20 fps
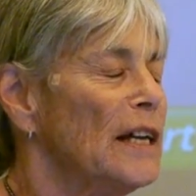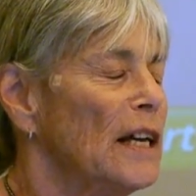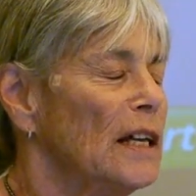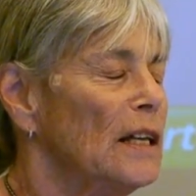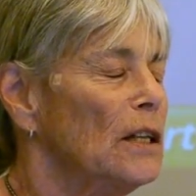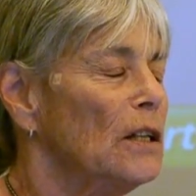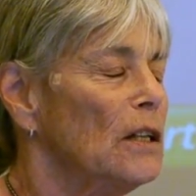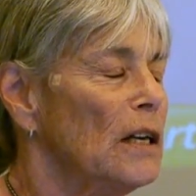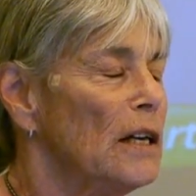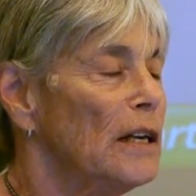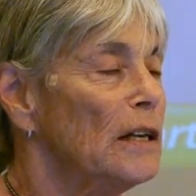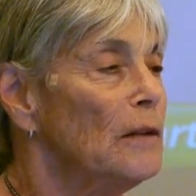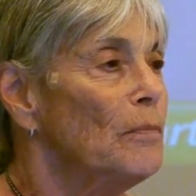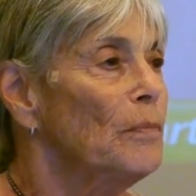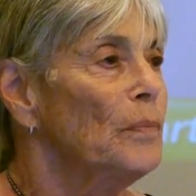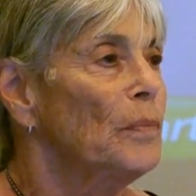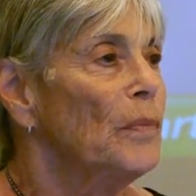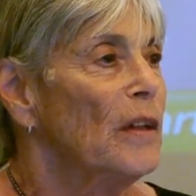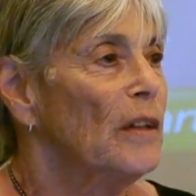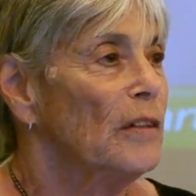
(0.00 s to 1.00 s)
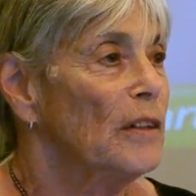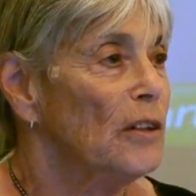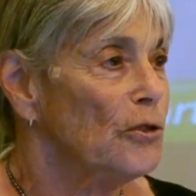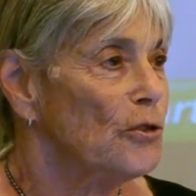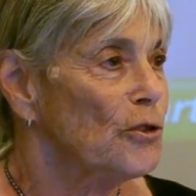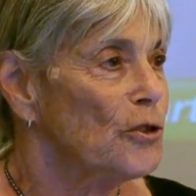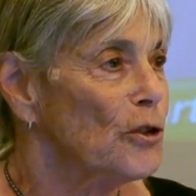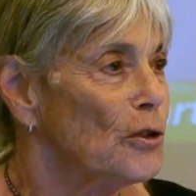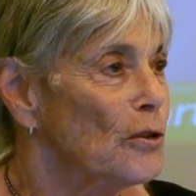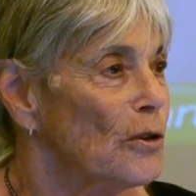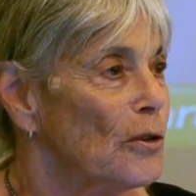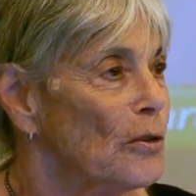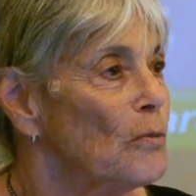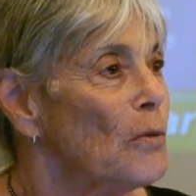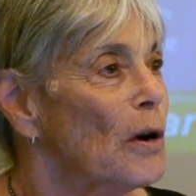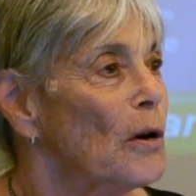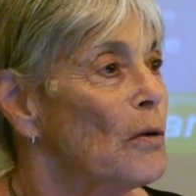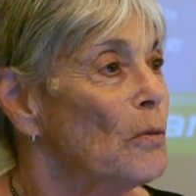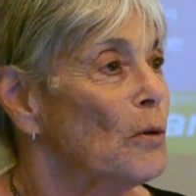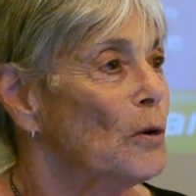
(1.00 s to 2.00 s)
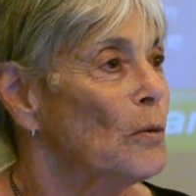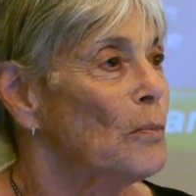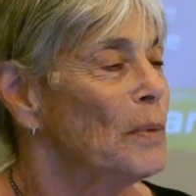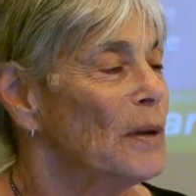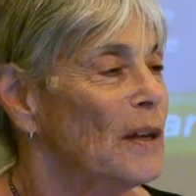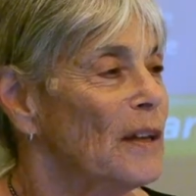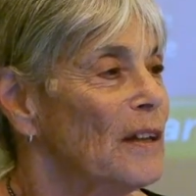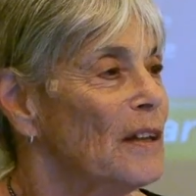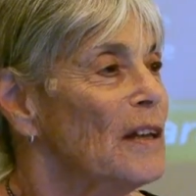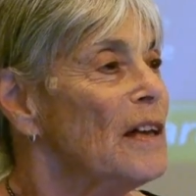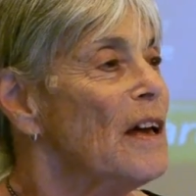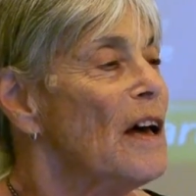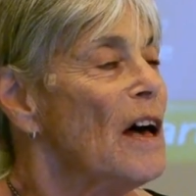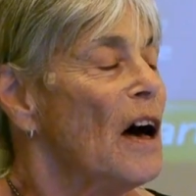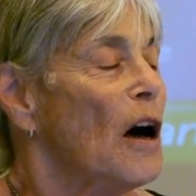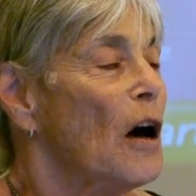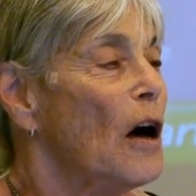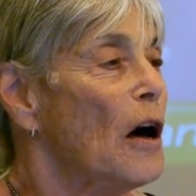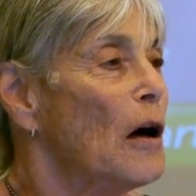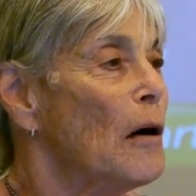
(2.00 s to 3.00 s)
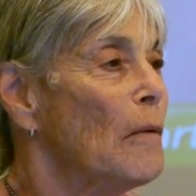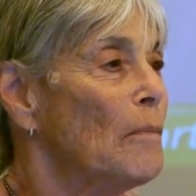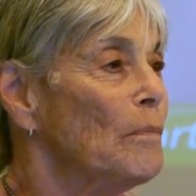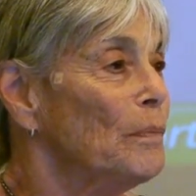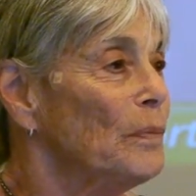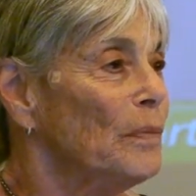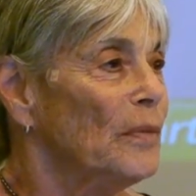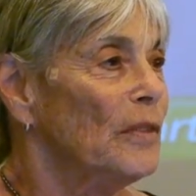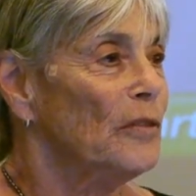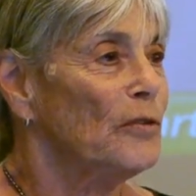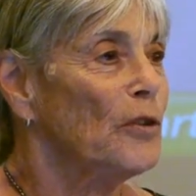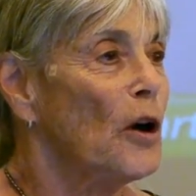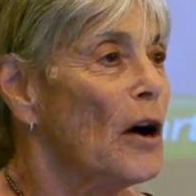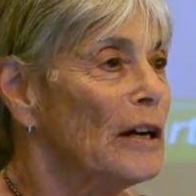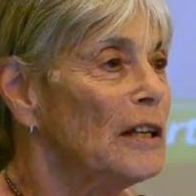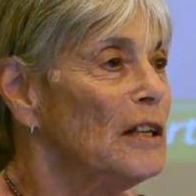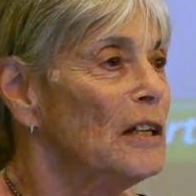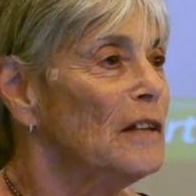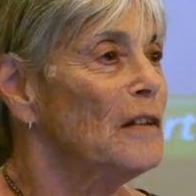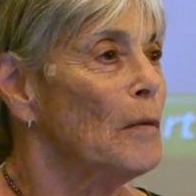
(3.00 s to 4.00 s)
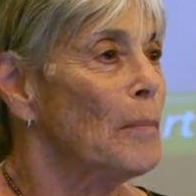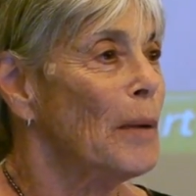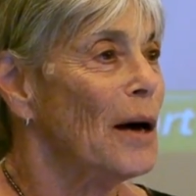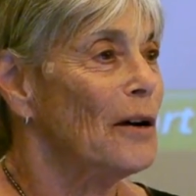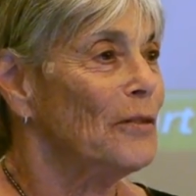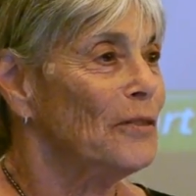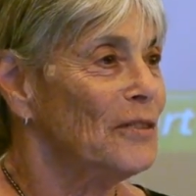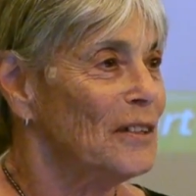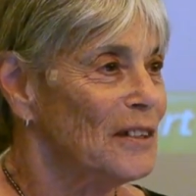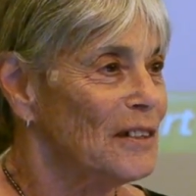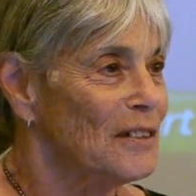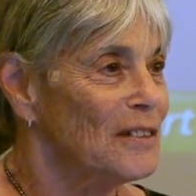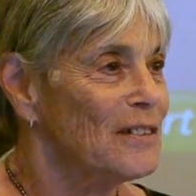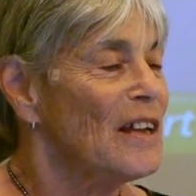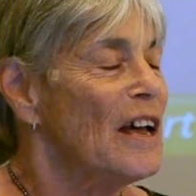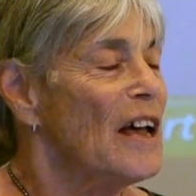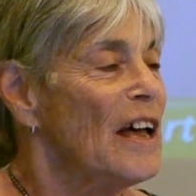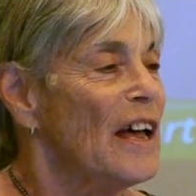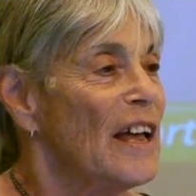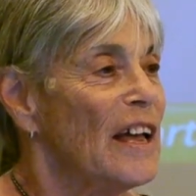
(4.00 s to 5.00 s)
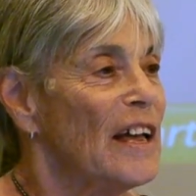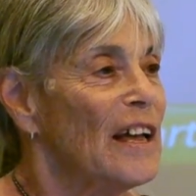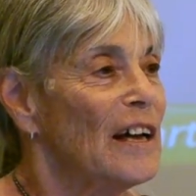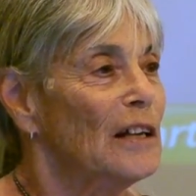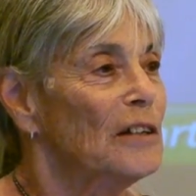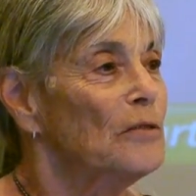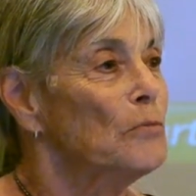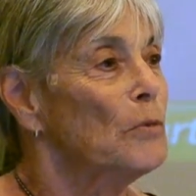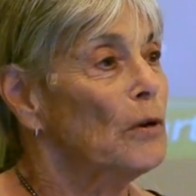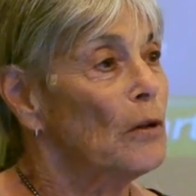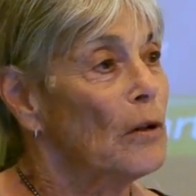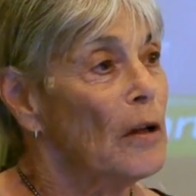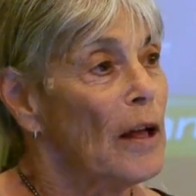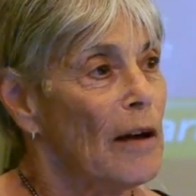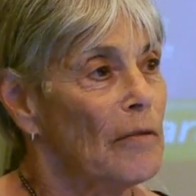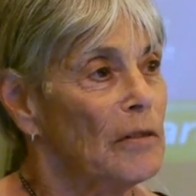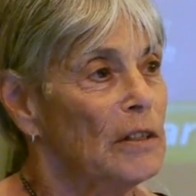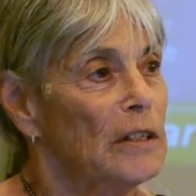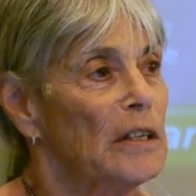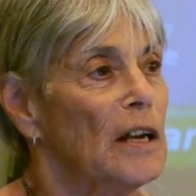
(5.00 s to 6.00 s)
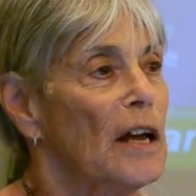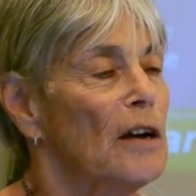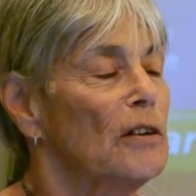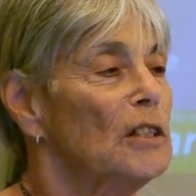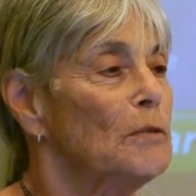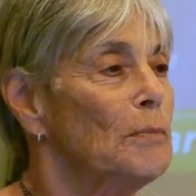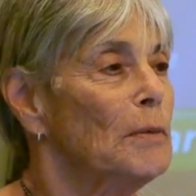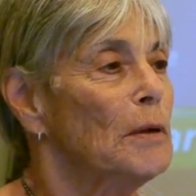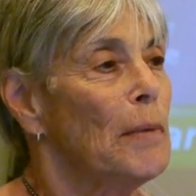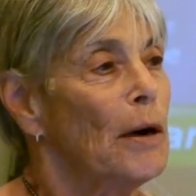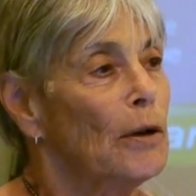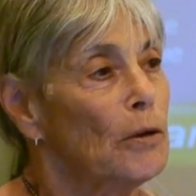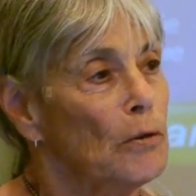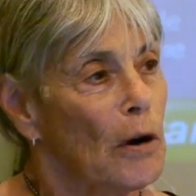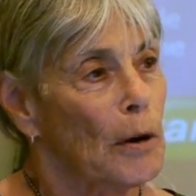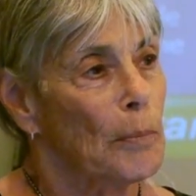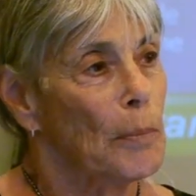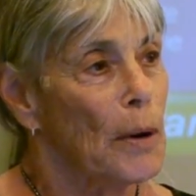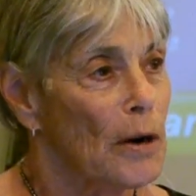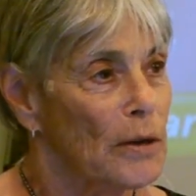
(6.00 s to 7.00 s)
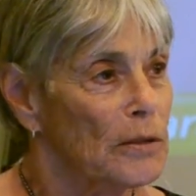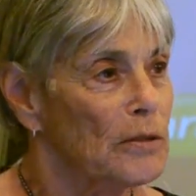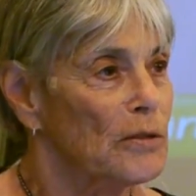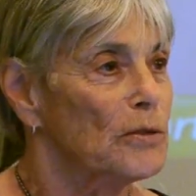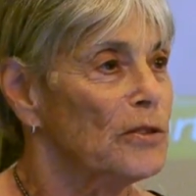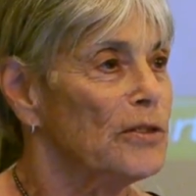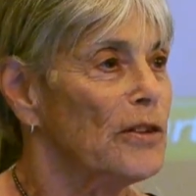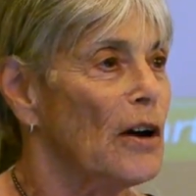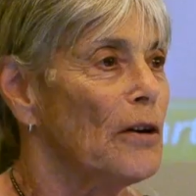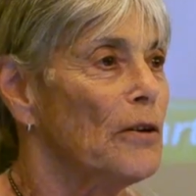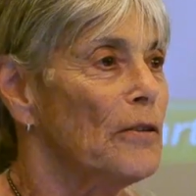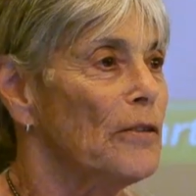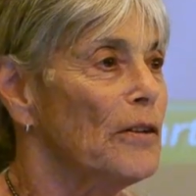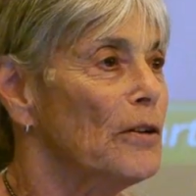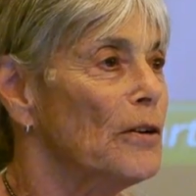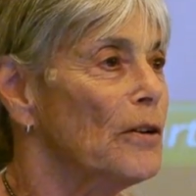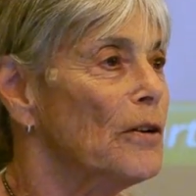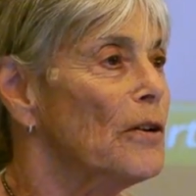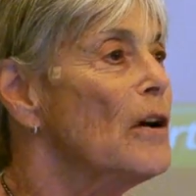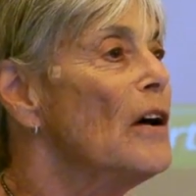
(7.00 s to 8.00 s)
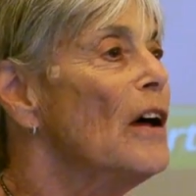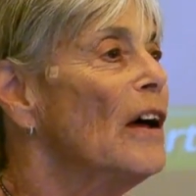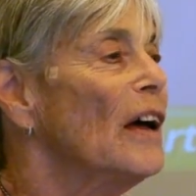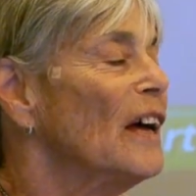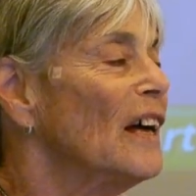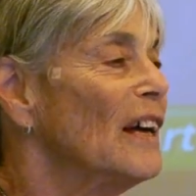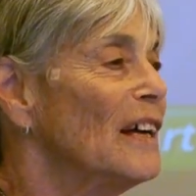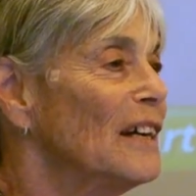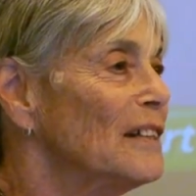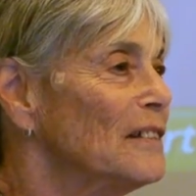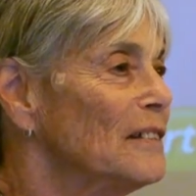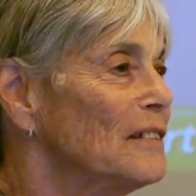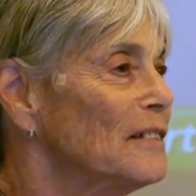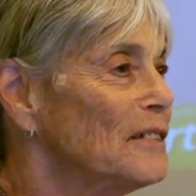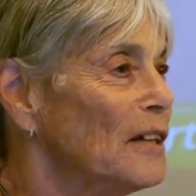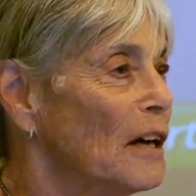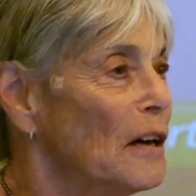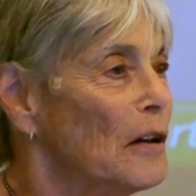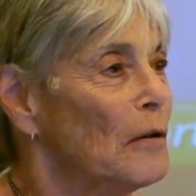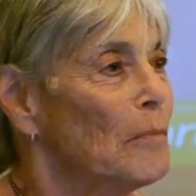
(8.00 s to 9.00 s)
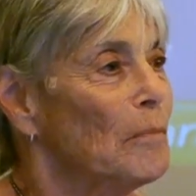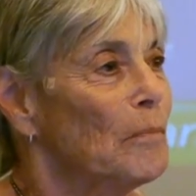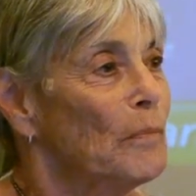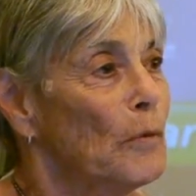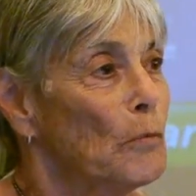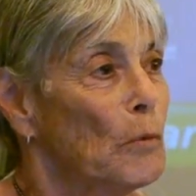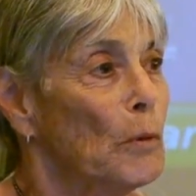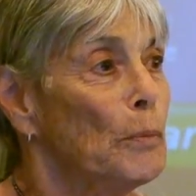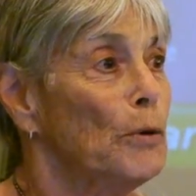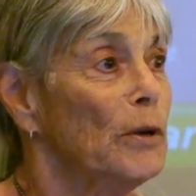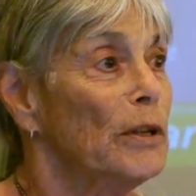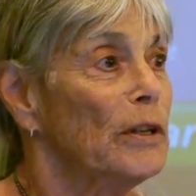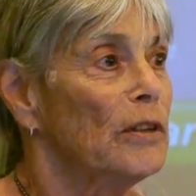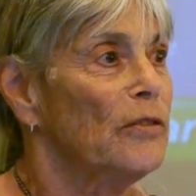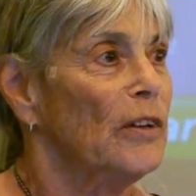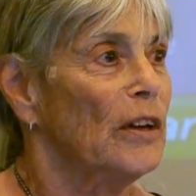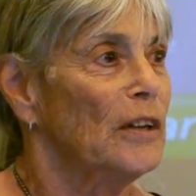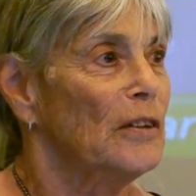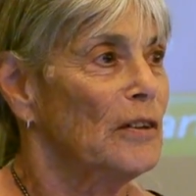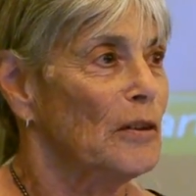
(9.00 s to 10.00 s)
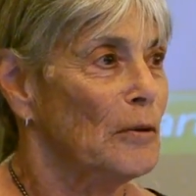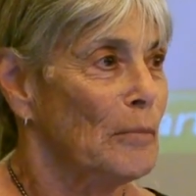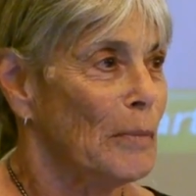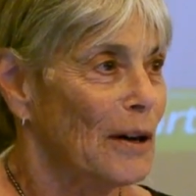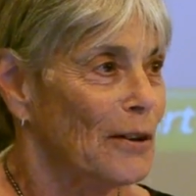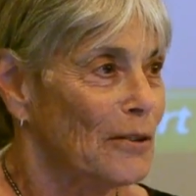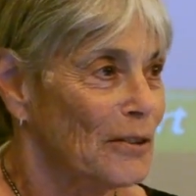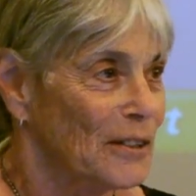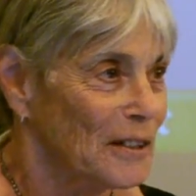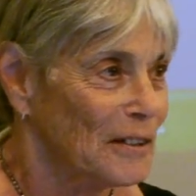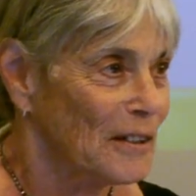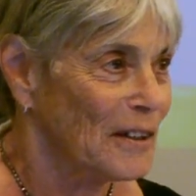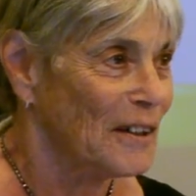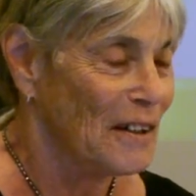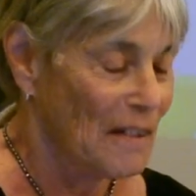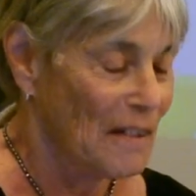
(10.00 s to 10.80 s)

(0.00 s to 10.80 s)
ALA this year where we'll be talking about this, and we'll have an announcement about who our partners are there, and we're pretty excited about it.